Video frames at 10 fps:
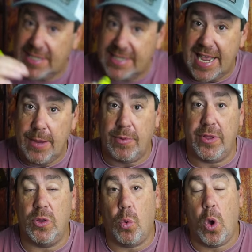
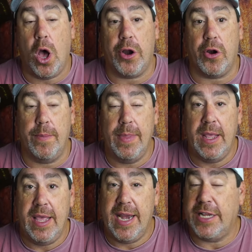stable in the water.
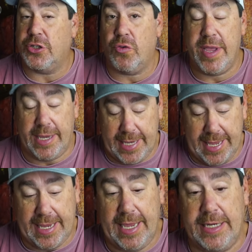It has a great
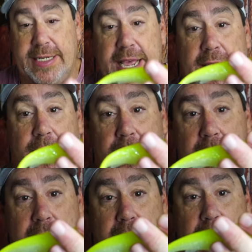kicking tail
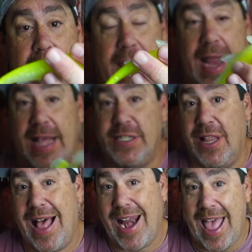and has a
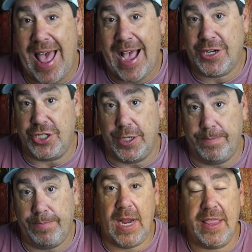lot of action.
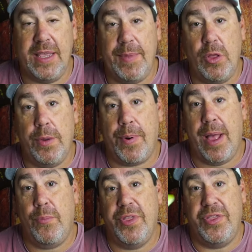I think my only
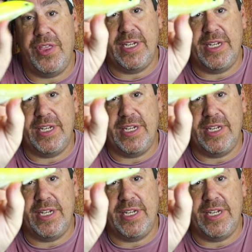problem with